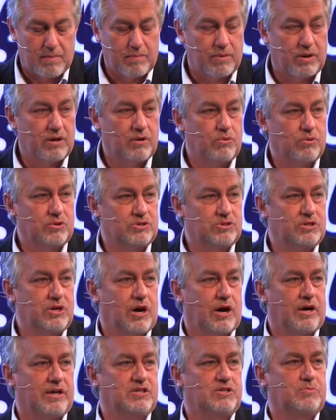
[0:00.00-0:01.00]
but it was
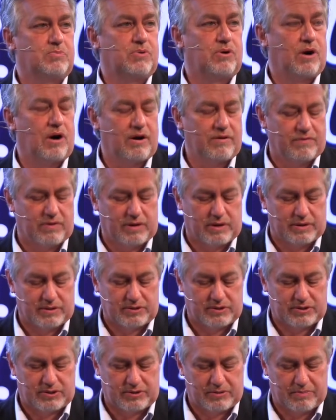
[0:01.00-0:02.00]
God's
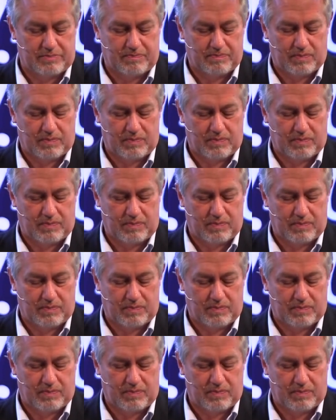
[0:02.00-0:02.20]
providence.